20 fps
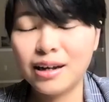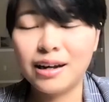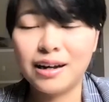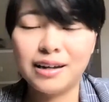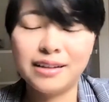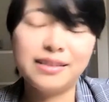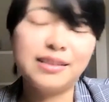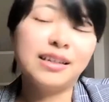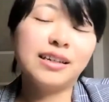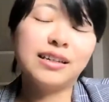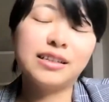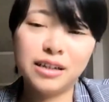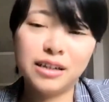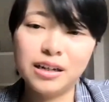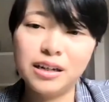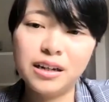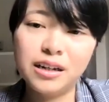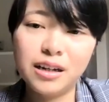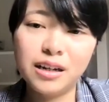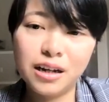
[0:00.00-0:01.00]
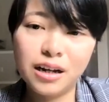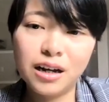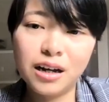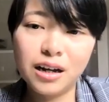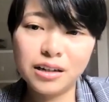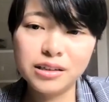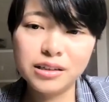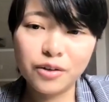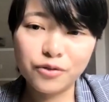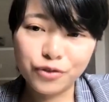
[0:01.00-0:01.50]
I think the
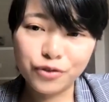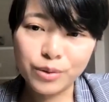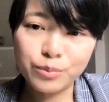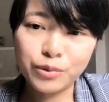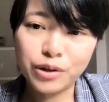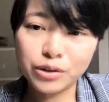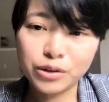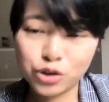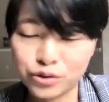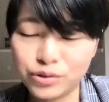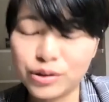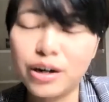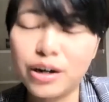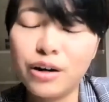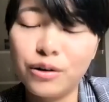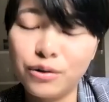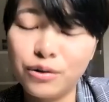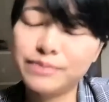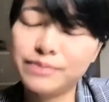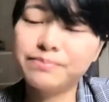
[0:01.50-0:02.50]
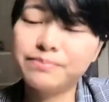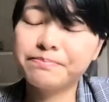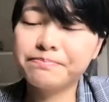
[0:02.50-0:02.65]
the framework should hold.